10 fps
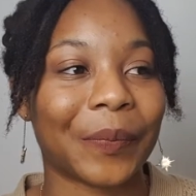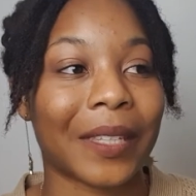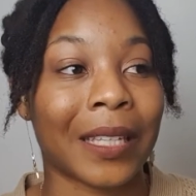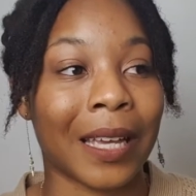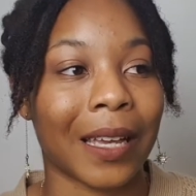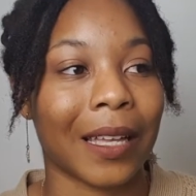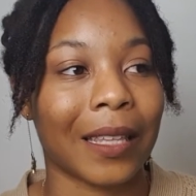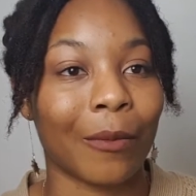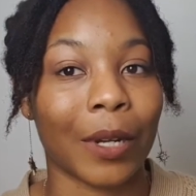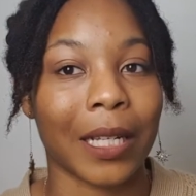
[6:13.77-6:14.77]
yeah, and
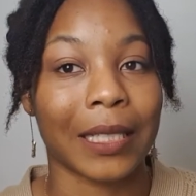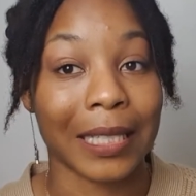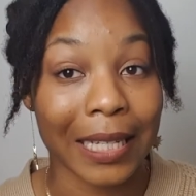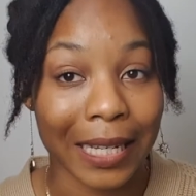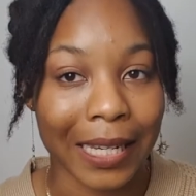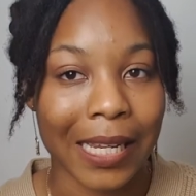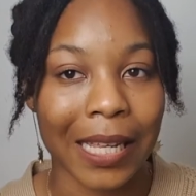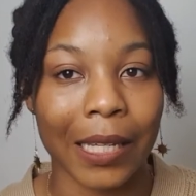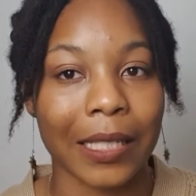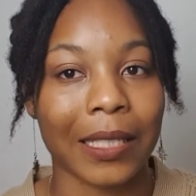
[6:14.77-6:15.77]
then when I did,
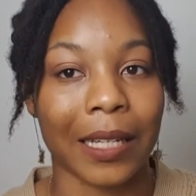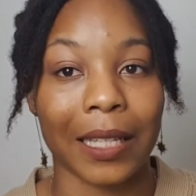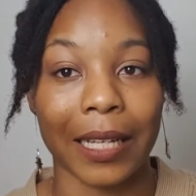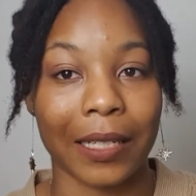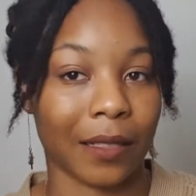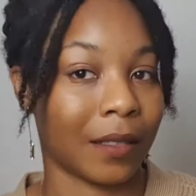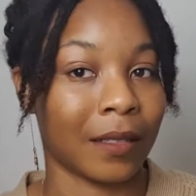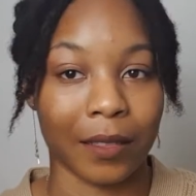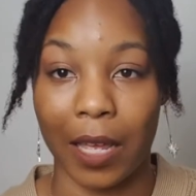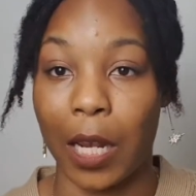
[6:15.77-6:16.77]
it
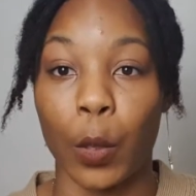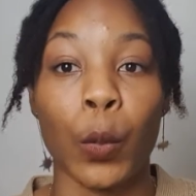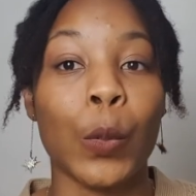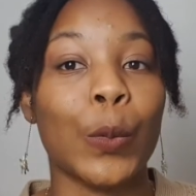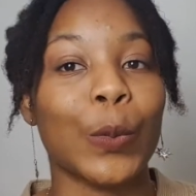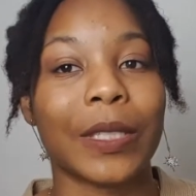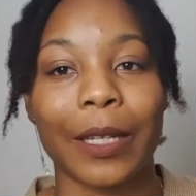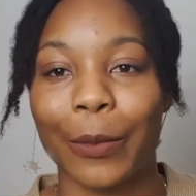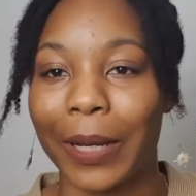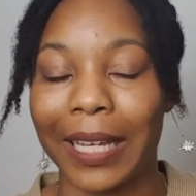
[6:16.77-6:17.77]
started losing
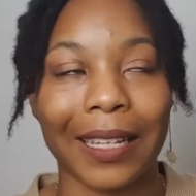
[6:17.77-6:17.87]
weight,